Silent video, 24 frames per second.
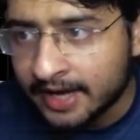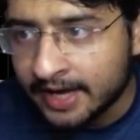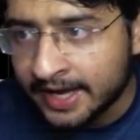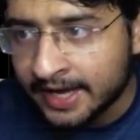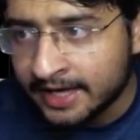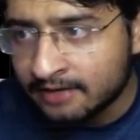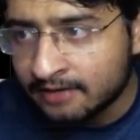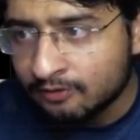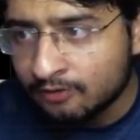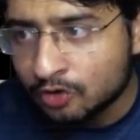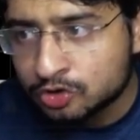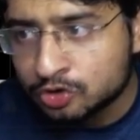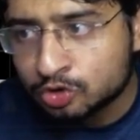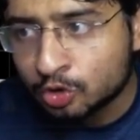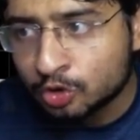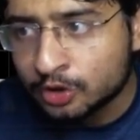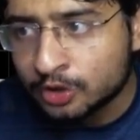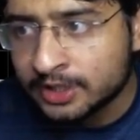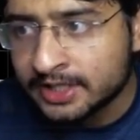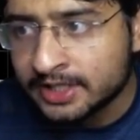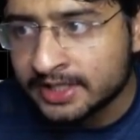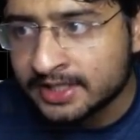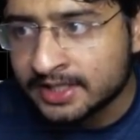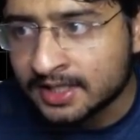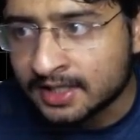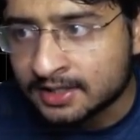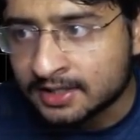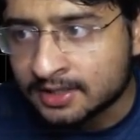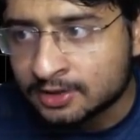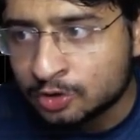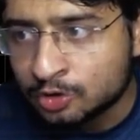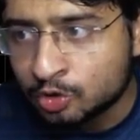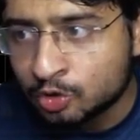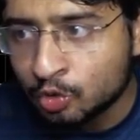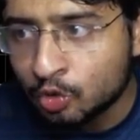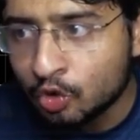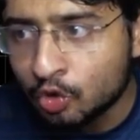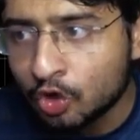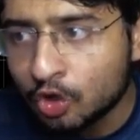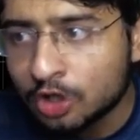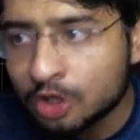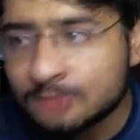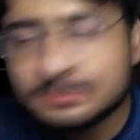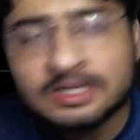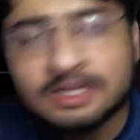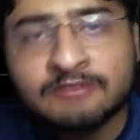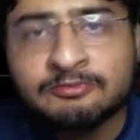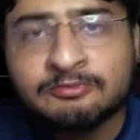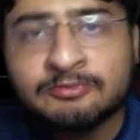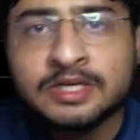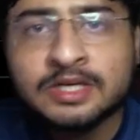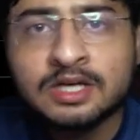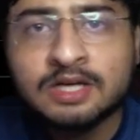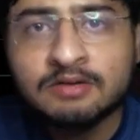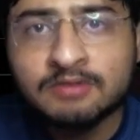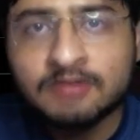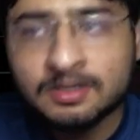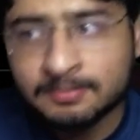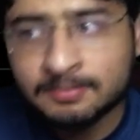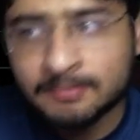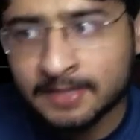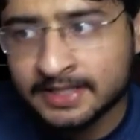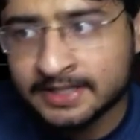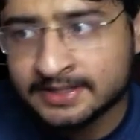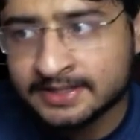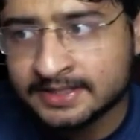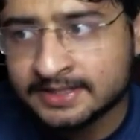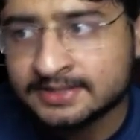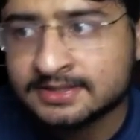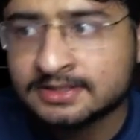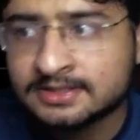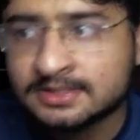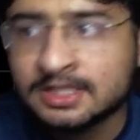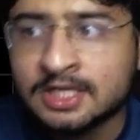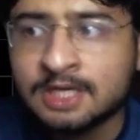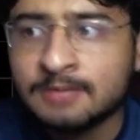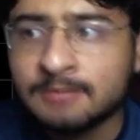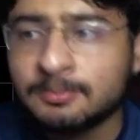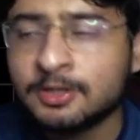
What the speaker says: N was total area. 2 columns have been covered by this